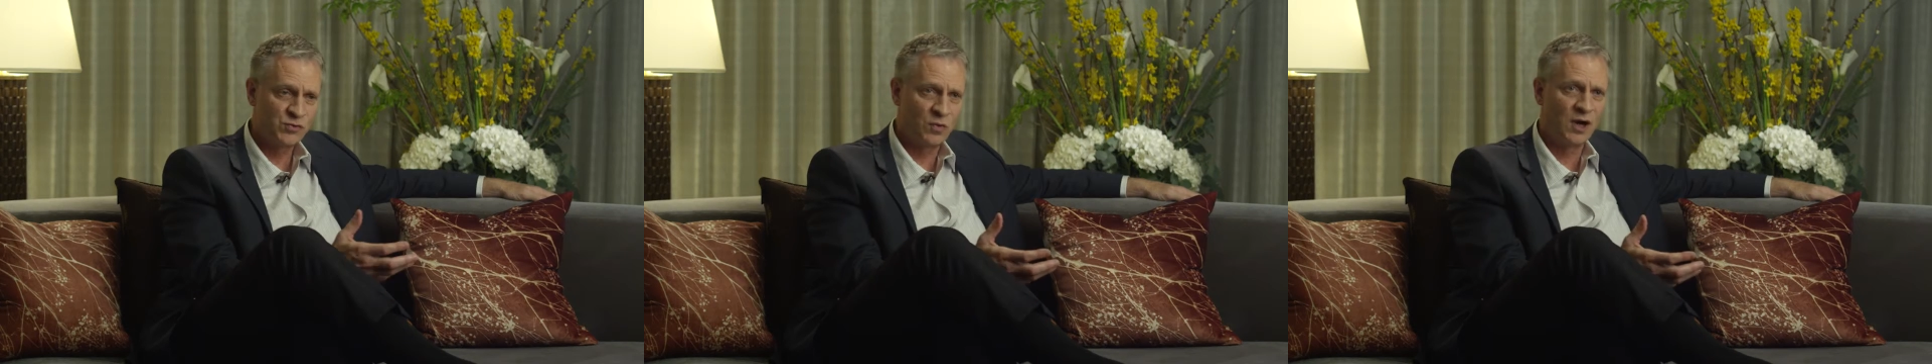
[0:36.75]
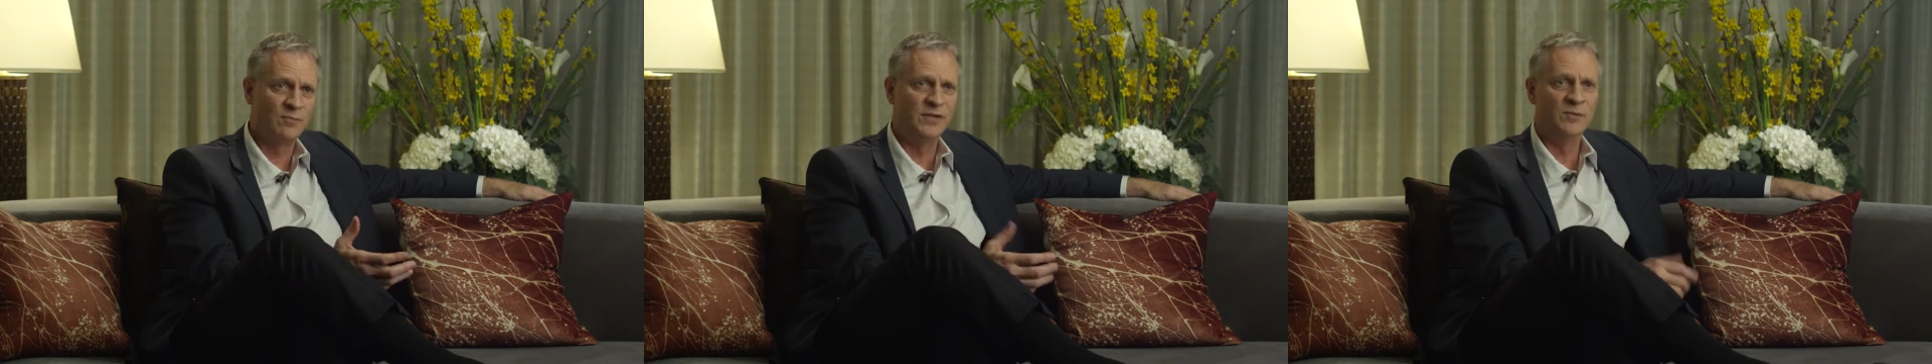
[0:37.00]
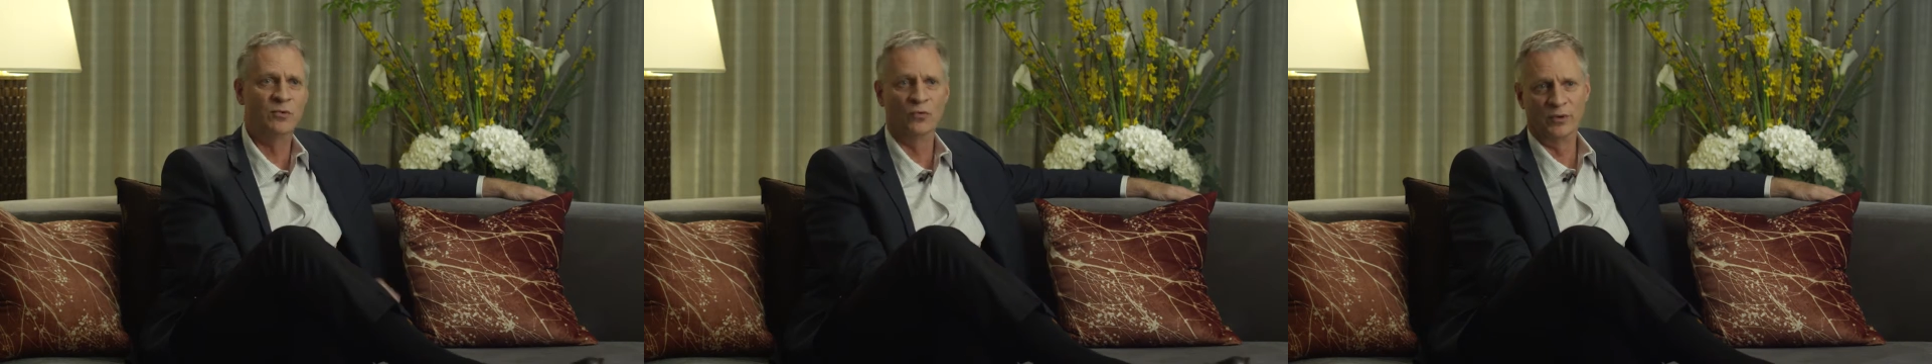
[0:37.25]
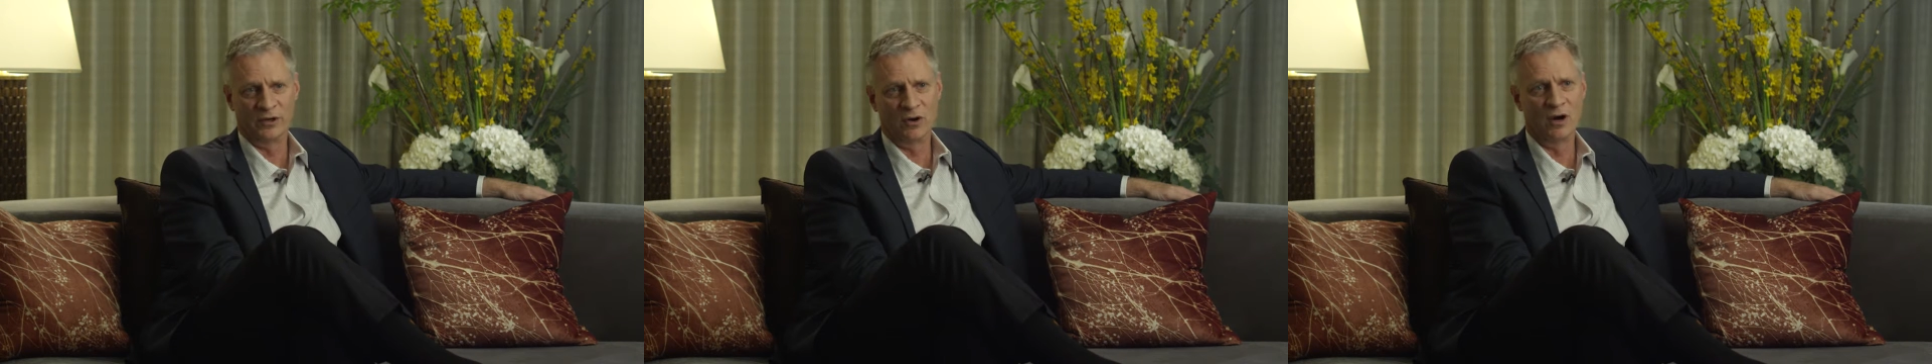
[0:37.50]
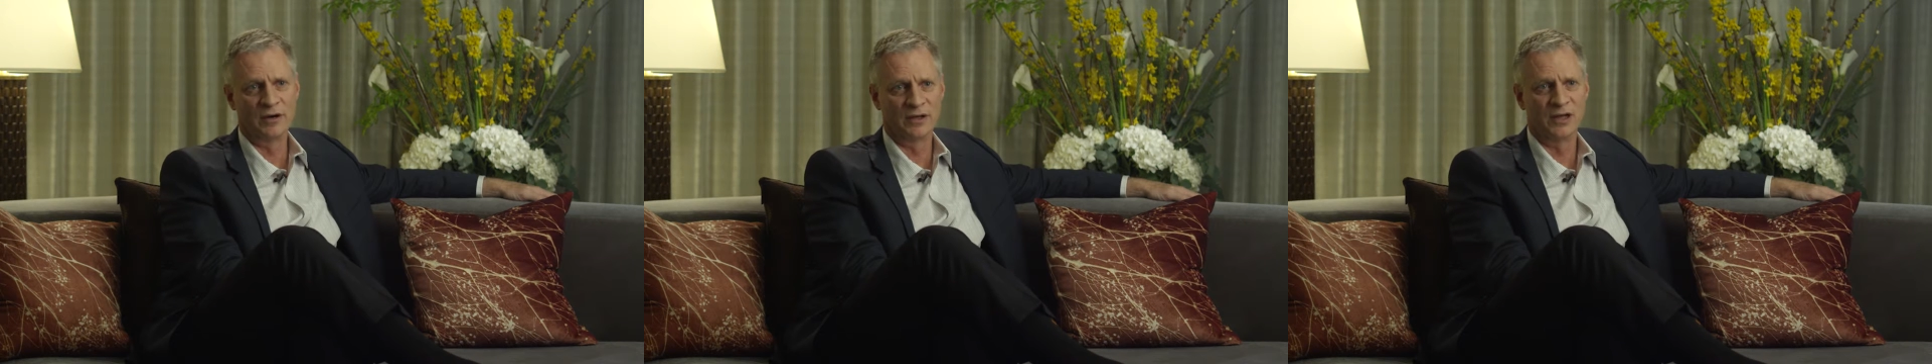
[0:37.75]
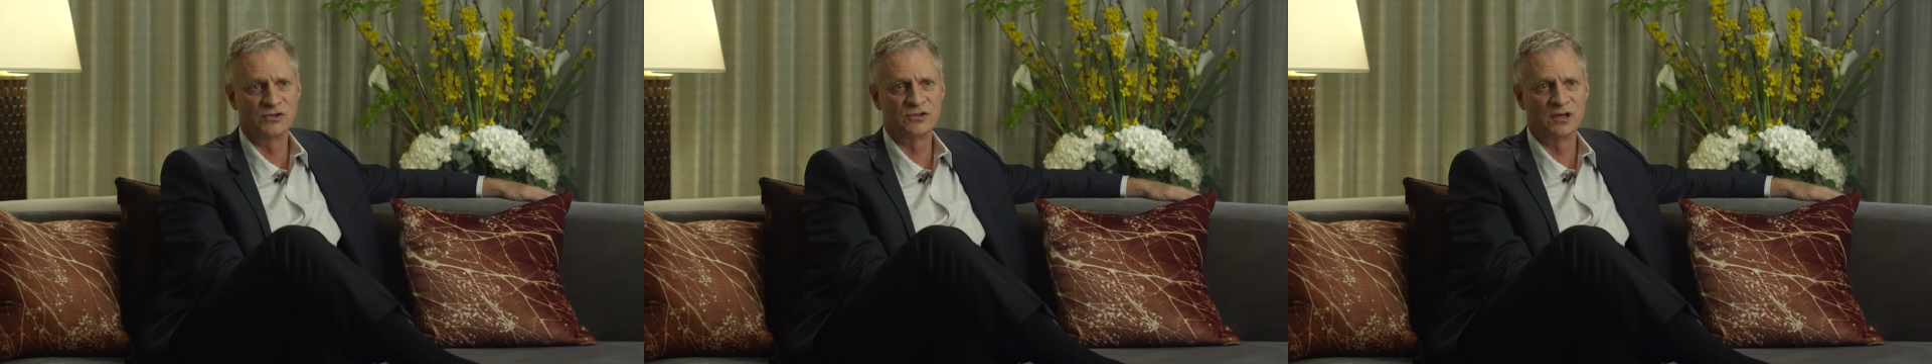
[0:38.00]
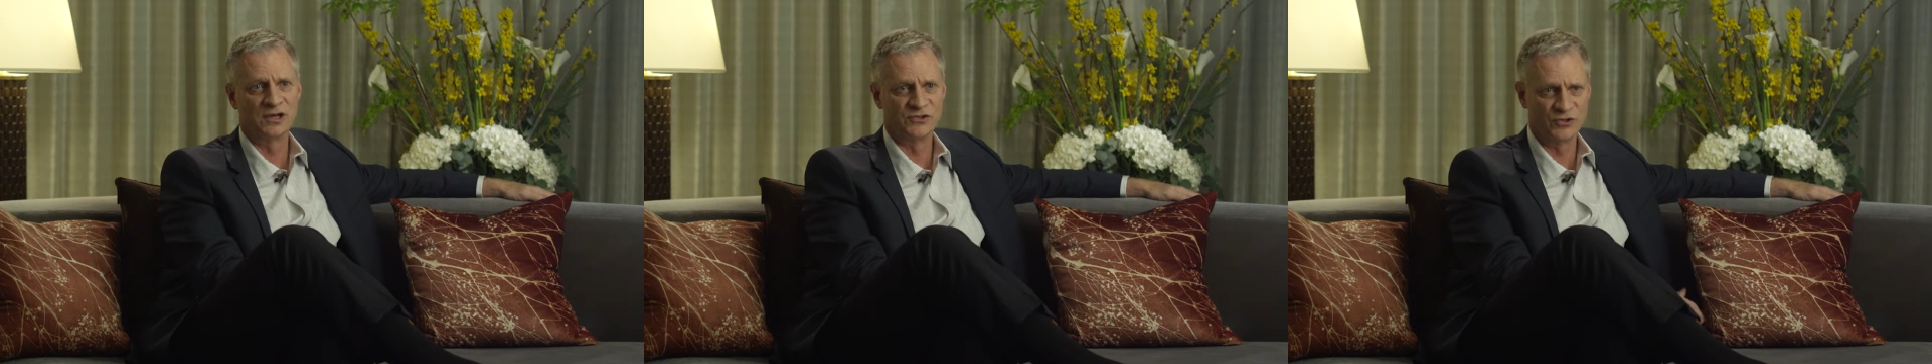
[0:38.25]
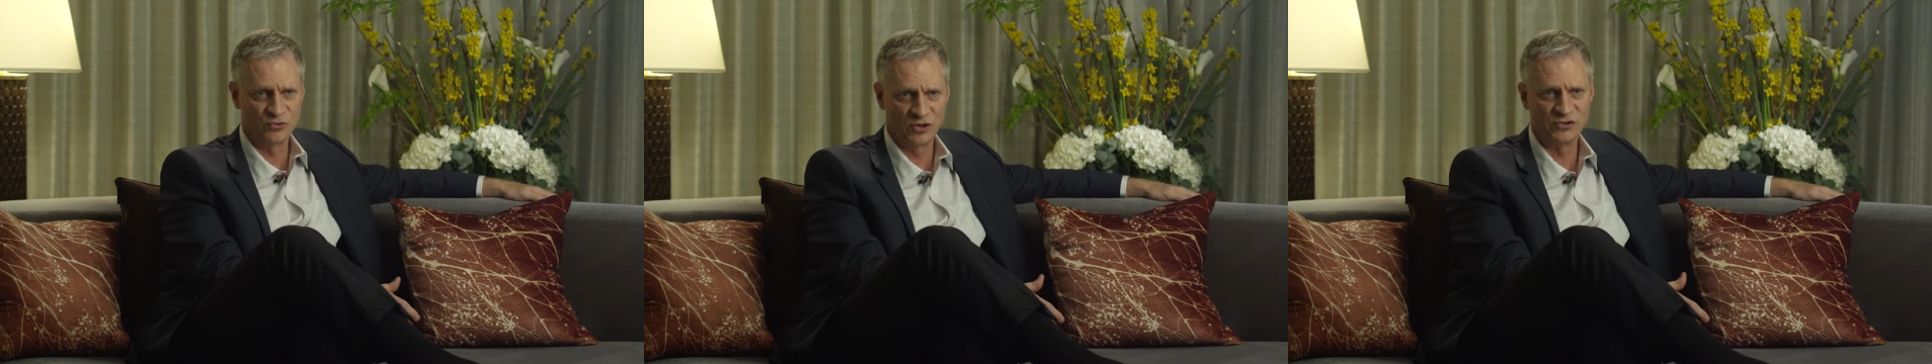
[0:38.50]
why people regard us as
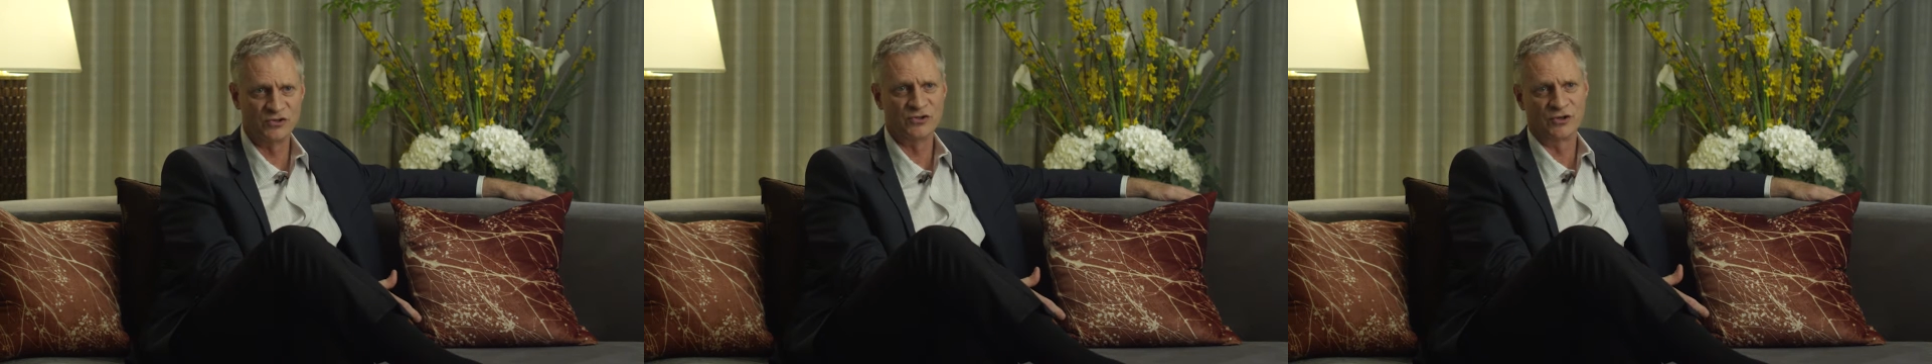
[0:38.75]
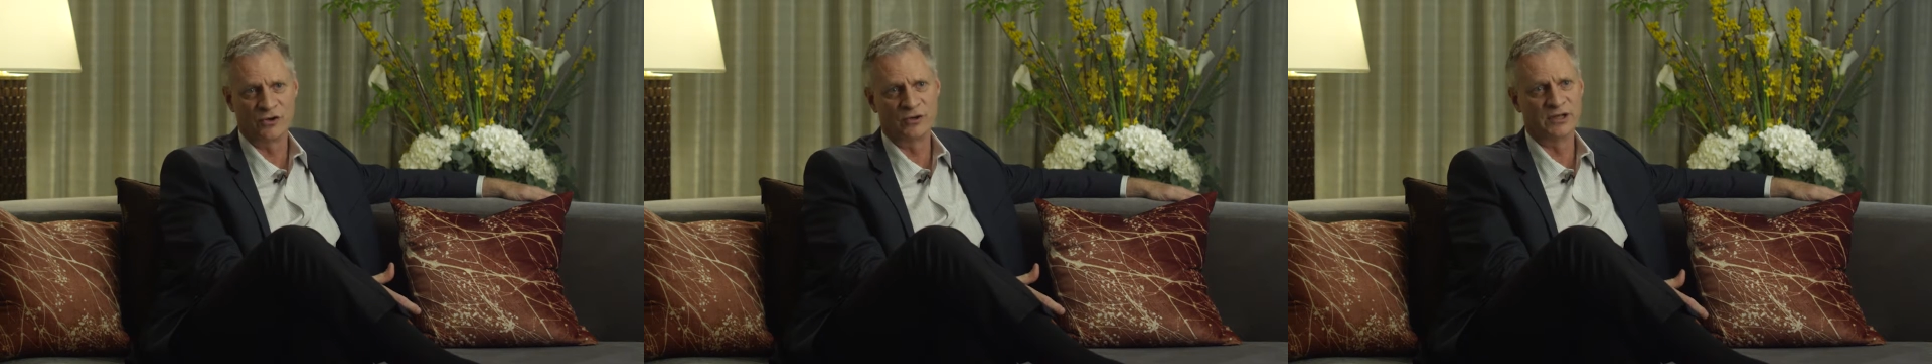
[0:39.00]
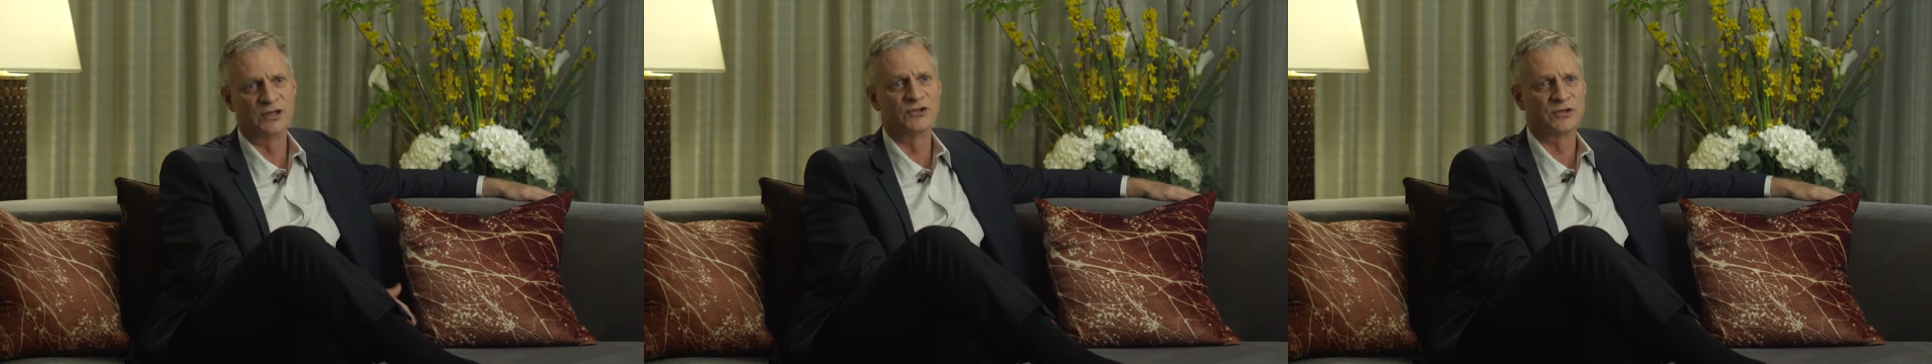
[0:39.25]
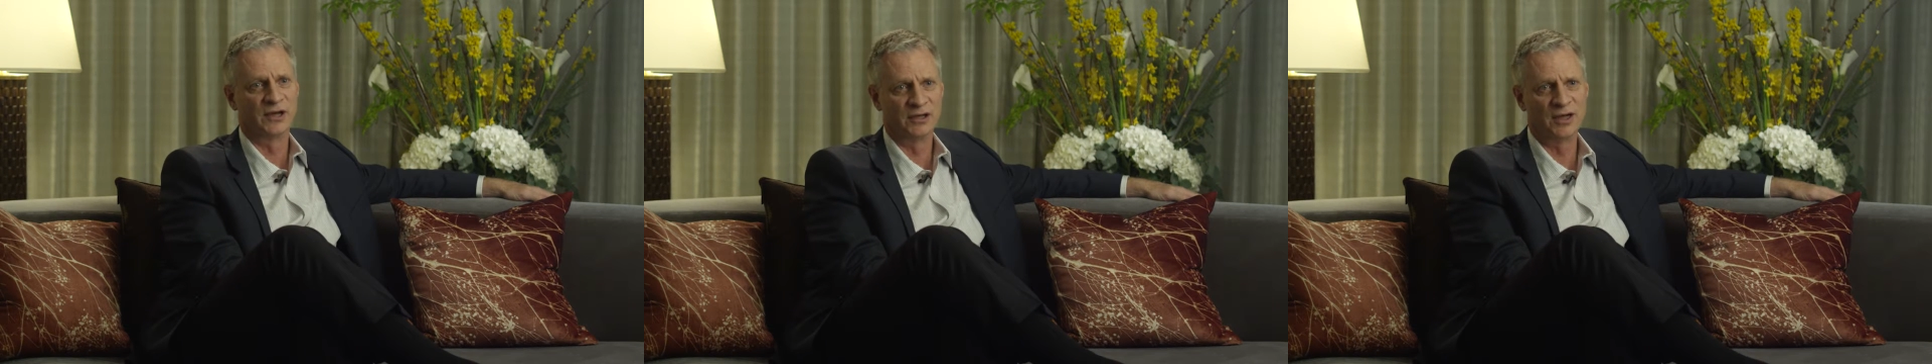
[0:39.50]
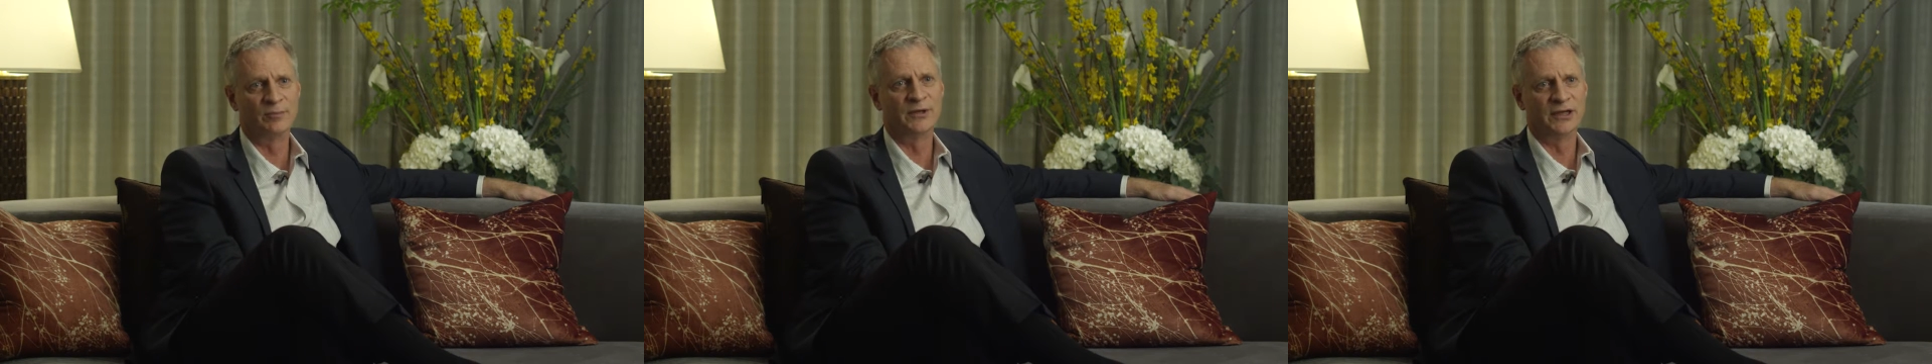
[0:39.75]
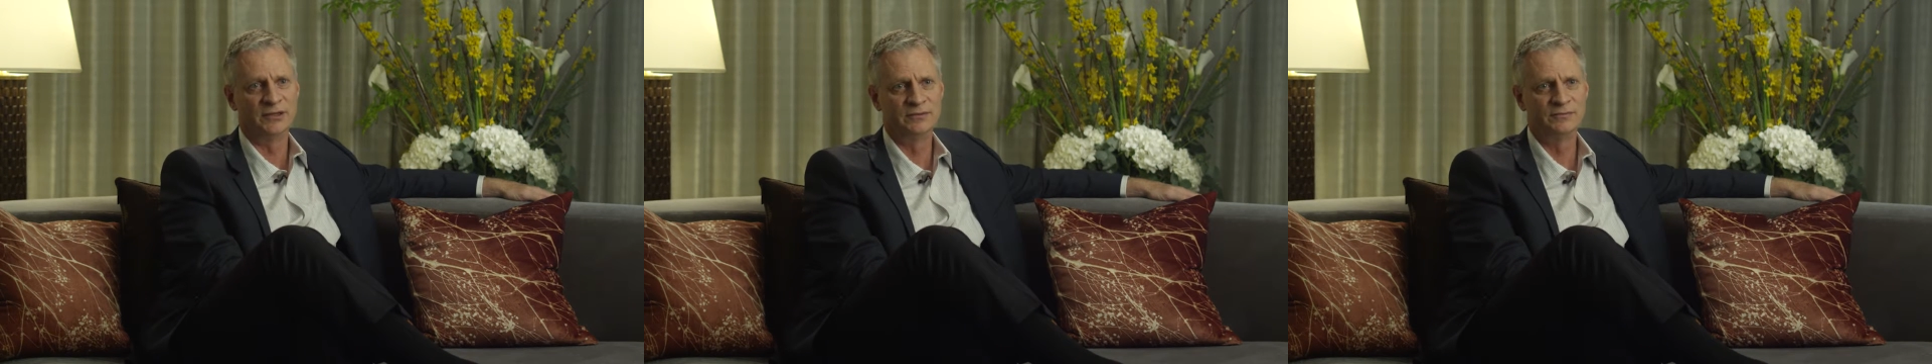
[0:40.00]
the trusted security insight company.